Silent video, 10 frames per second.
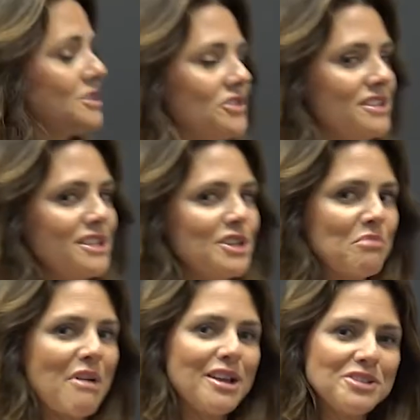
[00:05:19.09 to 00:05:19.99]
so this is our
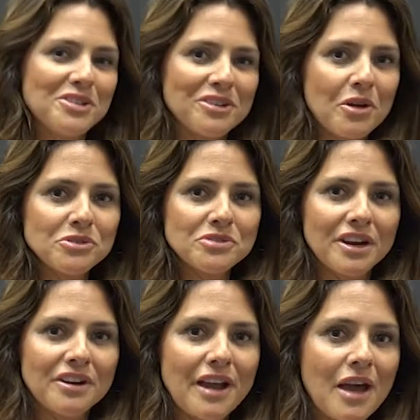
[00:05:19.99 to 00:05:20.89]
postural growth
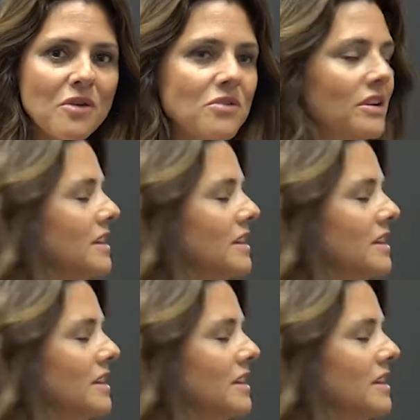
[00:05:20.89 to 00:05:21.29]
trigger now.